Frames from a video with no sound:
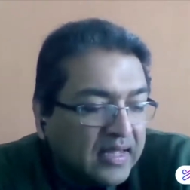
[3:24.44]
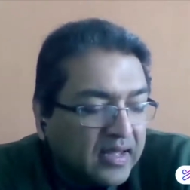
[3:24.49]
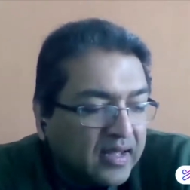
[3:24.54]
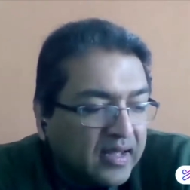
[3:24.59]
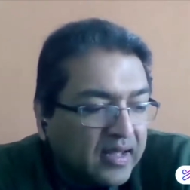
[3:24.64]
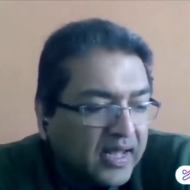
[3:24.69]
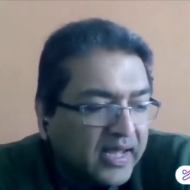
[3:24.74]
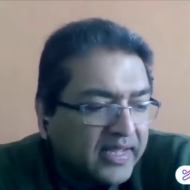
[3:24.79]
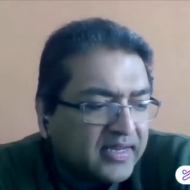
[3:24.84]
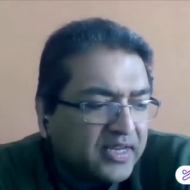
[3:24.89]

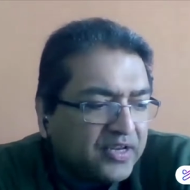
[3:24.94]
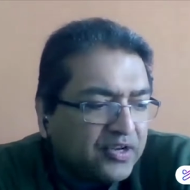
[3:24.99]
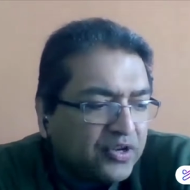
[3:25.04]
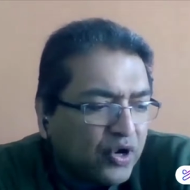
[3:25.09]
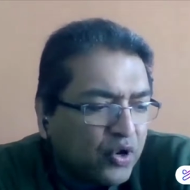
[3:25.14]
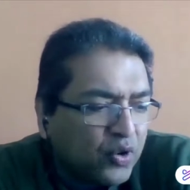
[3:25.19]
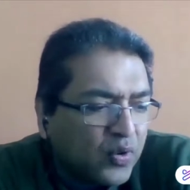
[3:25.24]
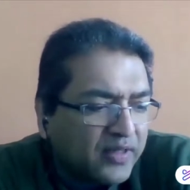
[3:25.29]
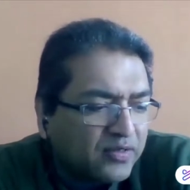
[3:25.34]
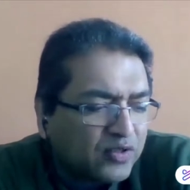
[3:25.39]
Uh, I didn't
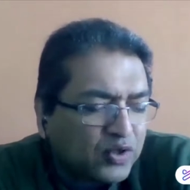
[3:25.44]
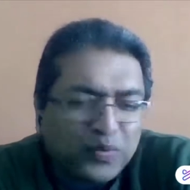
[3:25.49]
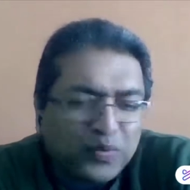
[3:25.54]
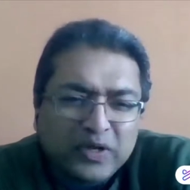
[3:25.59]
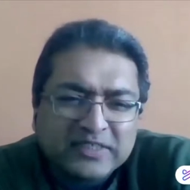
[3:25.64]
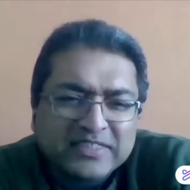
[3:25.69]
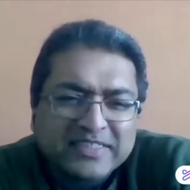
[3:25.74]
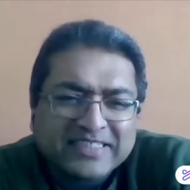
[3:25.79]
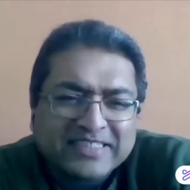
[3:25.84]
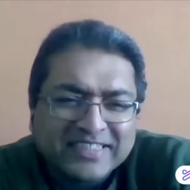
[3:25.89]
know
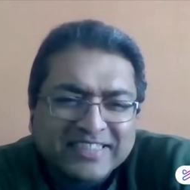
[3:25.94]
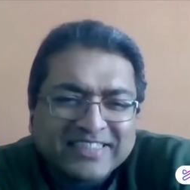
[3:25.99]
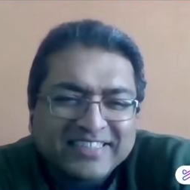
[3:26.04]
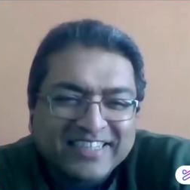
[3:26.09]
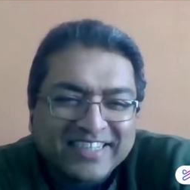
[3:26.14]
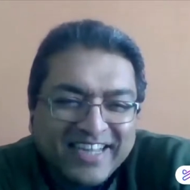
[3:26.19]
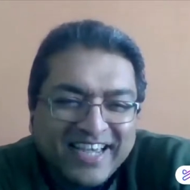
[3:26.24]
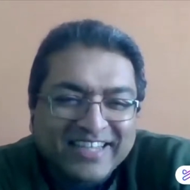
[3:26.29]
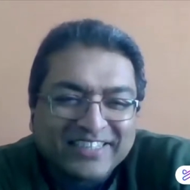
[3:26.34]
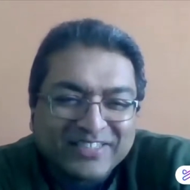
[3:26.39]
anthropology
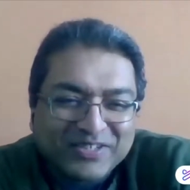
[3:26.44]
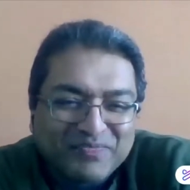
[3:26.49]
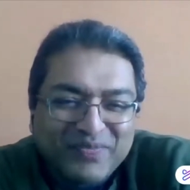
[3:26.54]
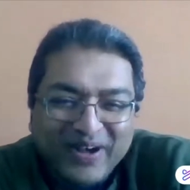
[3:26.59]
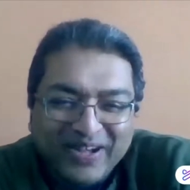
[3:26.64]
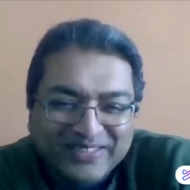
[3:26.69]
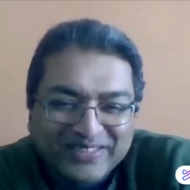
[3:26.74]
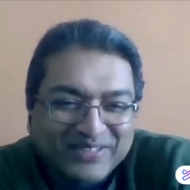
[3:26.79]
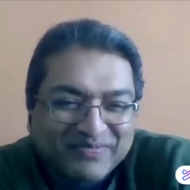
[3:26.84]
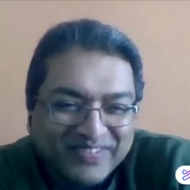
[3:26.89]
existed as a
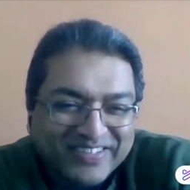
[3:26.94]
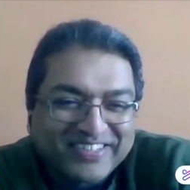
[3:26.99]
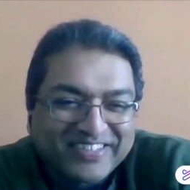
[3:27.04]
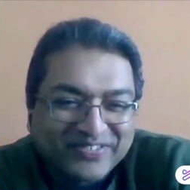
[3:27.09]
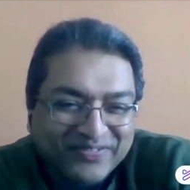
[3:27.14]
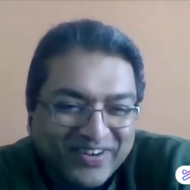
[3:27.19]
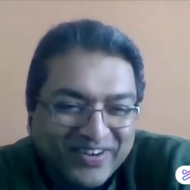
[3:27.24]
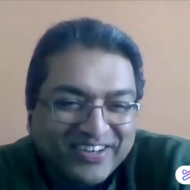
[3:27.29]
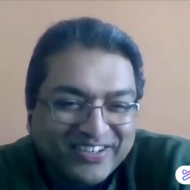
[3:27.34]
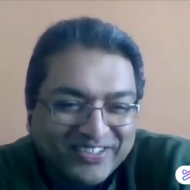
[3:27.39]
possible
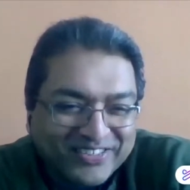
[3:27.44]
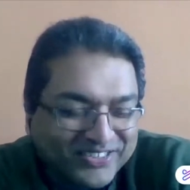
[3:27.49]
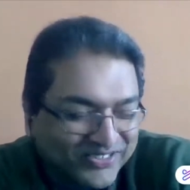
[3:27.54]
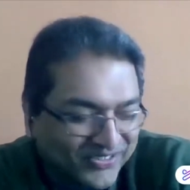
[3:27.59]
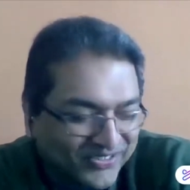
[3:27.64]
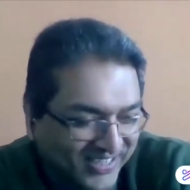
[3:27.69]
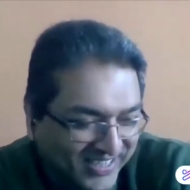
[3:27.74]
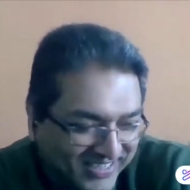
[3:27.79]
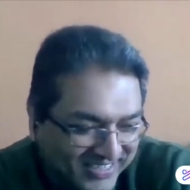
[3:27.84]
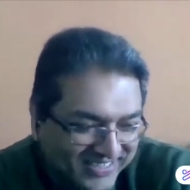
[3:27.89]
career
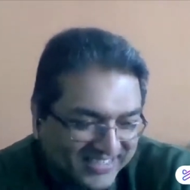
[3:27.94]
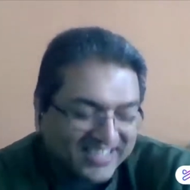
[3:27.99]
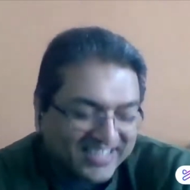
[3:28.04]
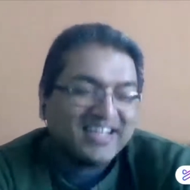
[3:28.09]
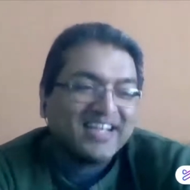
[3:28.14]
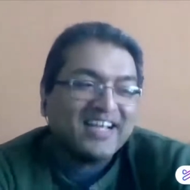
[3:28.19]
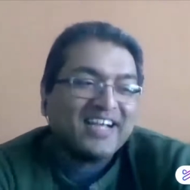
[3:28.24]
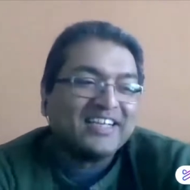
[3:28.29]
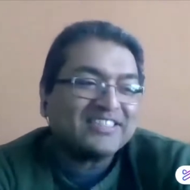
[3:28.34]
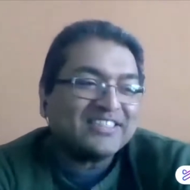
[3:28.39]
choice.
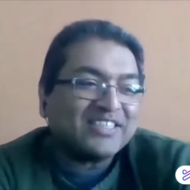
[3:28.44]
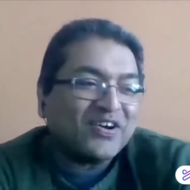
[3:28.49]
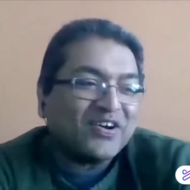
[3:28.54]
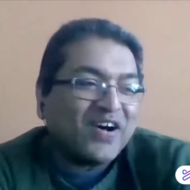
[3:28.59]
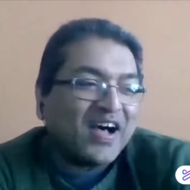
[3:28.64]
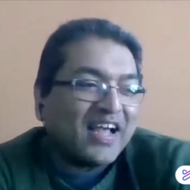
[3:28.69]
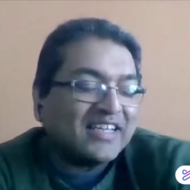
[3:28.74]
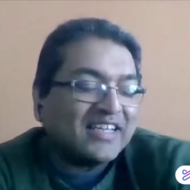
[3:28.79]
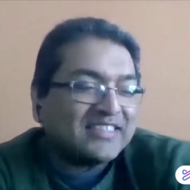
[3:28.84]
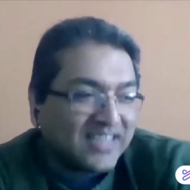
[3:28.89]

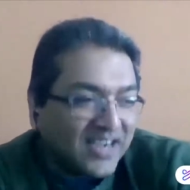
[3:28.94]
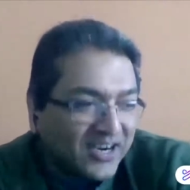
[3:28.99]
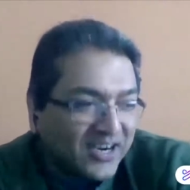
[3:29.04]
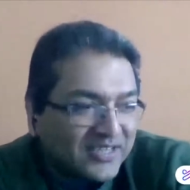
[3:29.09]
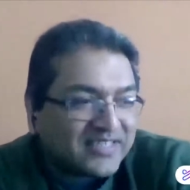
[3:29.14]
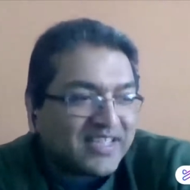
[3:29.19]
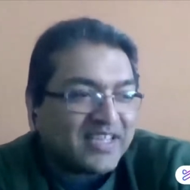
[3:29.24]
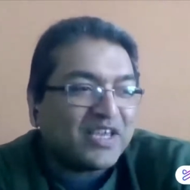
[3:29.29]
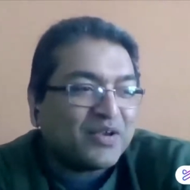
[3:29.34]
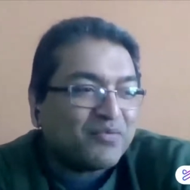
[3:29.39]
So I
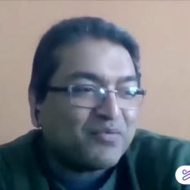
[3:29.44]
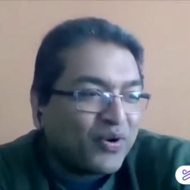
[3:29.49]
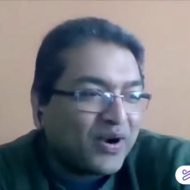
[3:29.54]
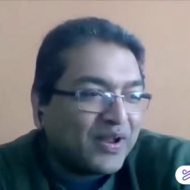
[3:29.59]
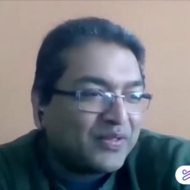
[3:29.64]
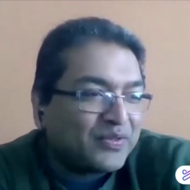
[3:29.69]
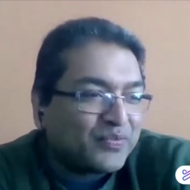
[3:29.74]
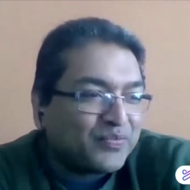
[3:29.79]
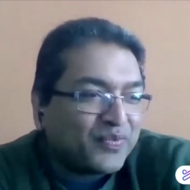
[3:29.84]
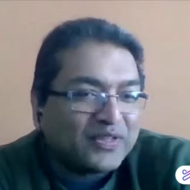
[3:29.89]
started taking more
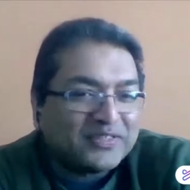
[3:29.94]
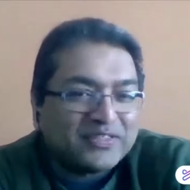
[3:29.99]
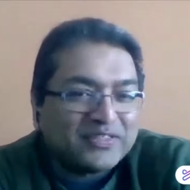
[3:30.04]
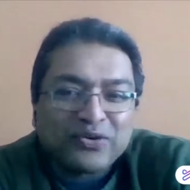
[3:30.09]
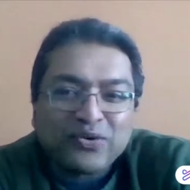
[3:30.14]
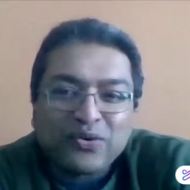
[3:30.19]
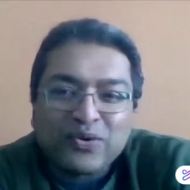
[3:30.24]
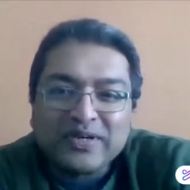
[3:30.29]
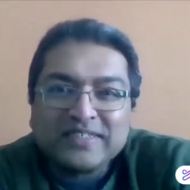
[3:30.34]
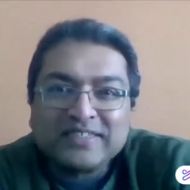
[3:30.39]

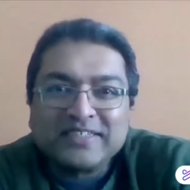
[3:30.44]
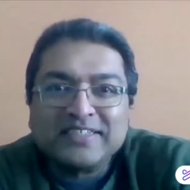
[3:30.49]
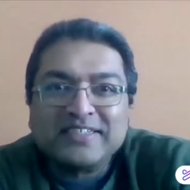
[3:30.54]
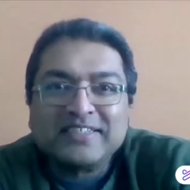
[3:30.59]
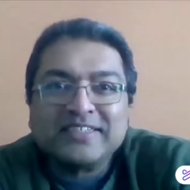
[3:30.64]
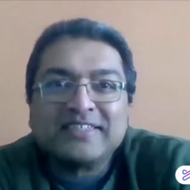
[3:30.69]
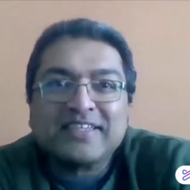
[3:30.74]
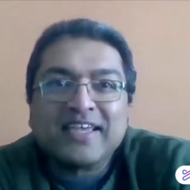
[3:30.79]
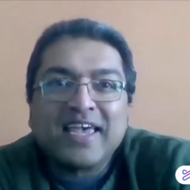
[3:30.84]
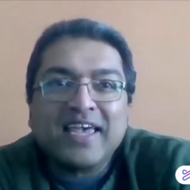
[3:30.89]
anthropology
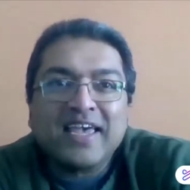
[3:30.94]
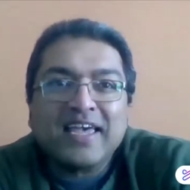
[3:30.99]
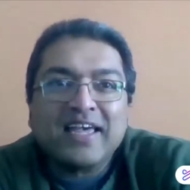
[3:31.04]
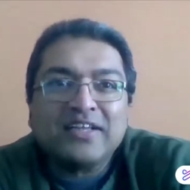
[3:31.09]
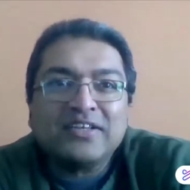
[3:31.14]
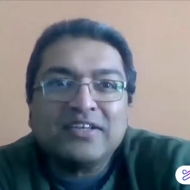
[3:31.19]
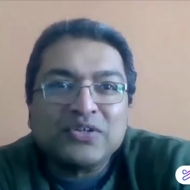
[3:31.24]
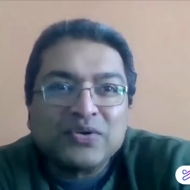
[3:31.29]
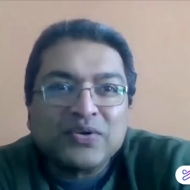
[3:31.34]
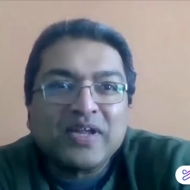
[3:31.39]
courses,
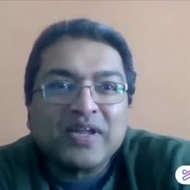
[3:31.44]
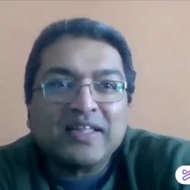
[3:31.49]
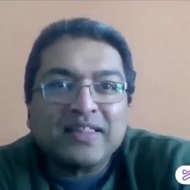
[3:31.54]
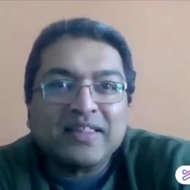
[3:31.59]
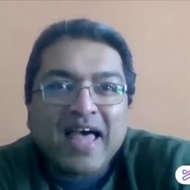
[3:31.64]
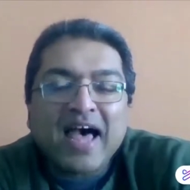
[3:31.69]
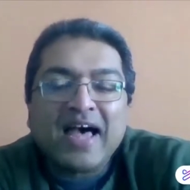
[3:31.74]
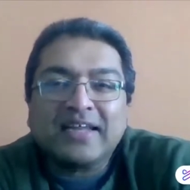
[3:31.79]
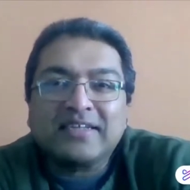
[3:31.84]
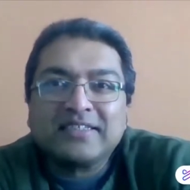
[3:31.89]
and during
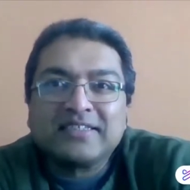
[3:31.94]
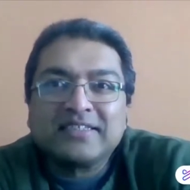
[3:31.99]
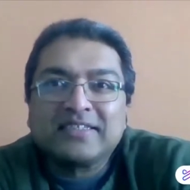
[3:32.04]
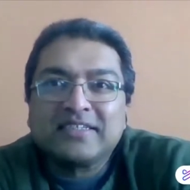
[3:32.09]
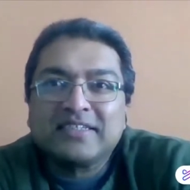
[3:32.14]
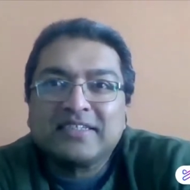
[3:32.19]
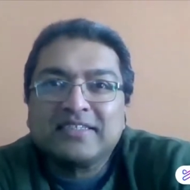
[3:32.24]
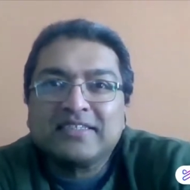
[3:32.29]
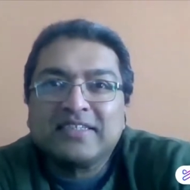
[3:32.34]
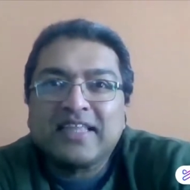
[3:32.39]
that
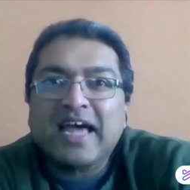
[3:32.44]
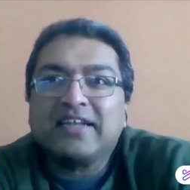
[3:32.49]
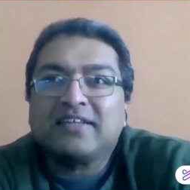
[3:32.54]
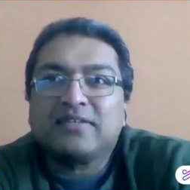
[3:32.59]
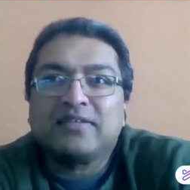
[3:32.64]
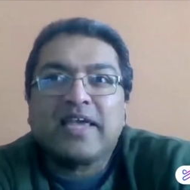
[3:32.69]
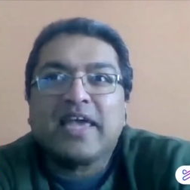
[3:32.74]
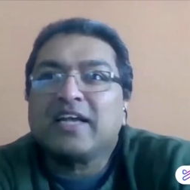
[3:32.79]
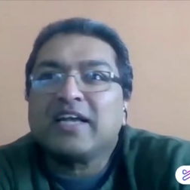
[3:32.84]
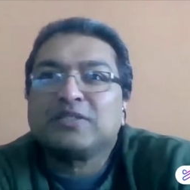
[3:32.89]

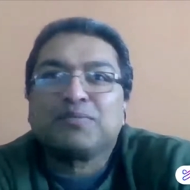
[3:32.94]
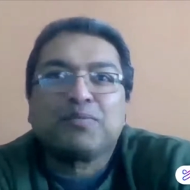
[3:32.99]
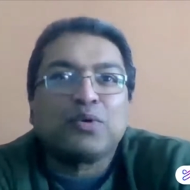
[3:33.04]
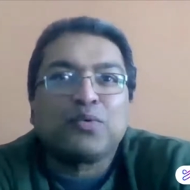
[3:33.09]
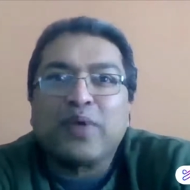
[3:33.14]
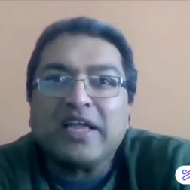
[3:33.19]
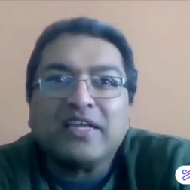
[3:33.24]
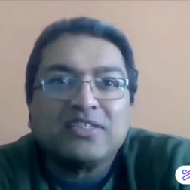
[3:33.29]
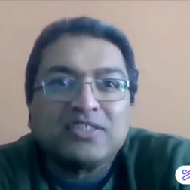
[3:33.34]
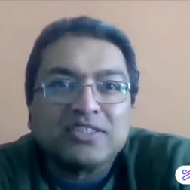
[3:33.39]
that
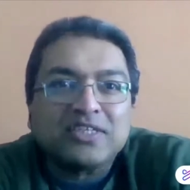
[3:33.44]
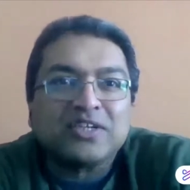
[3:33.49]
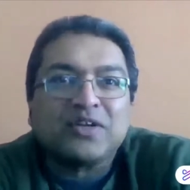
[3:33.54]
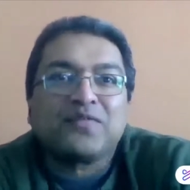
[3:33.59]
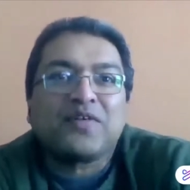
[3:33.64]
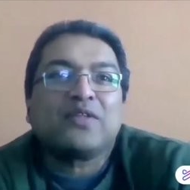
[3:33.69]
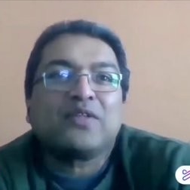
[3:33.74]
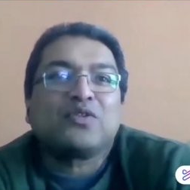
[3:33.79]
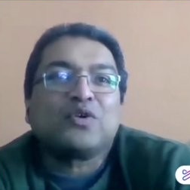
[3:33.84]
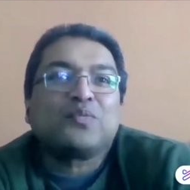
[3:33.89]
exploration
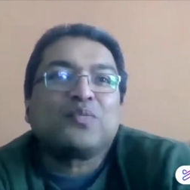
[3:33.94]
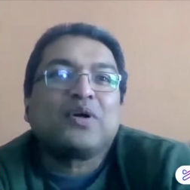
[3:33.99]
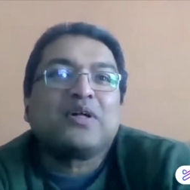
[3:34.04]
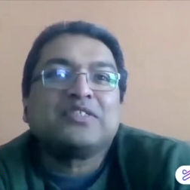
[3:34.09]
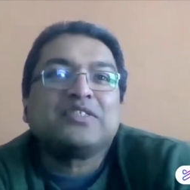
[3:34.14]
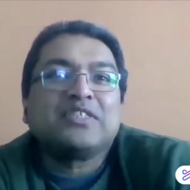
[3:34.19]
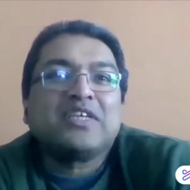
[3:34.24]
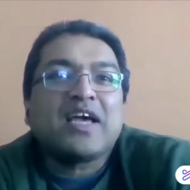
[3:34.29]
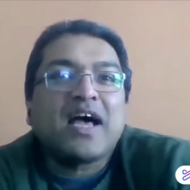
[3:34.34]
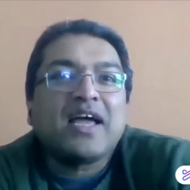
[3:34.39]
of
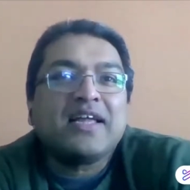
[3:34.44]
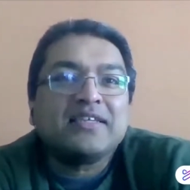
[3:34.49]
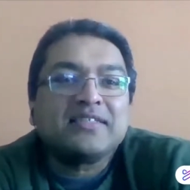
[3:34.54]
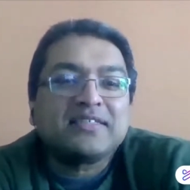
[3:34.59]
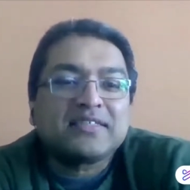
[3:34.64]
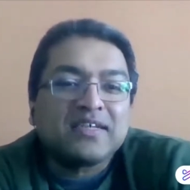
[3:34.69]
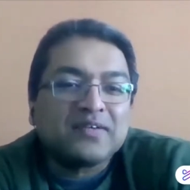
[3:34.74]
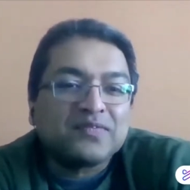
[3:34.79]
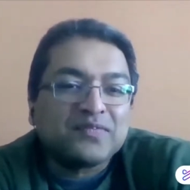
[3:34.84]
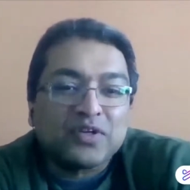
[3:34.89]
anthropology, I
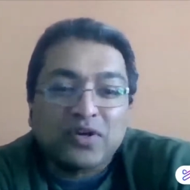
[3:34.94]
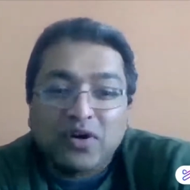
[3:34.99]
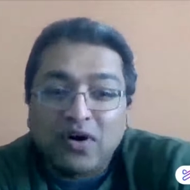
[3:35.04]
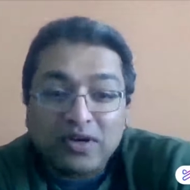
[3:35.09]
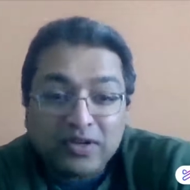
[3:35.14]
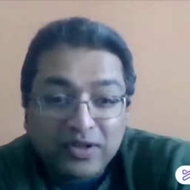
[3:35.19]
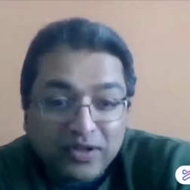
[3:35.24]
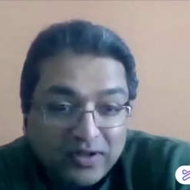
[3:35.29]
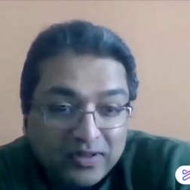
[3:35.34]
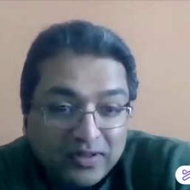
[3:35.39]
discovered
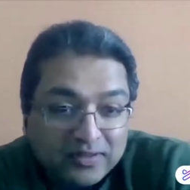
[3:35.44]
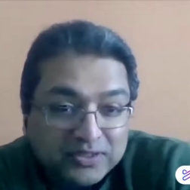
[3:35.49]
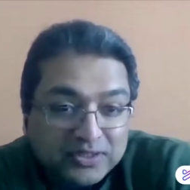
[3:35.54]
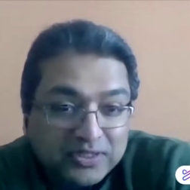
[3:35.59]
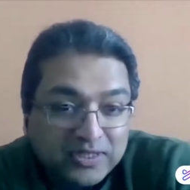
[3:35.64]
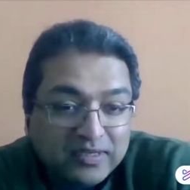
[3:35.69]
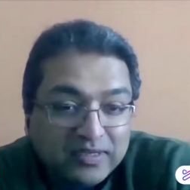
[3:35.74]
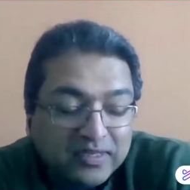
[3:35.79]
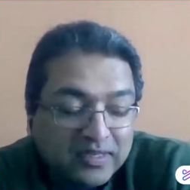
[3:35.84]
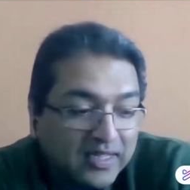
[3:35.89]

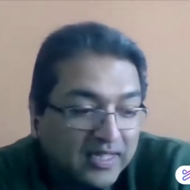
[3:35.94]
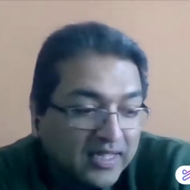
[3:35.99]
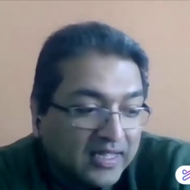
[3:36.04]
archaeology.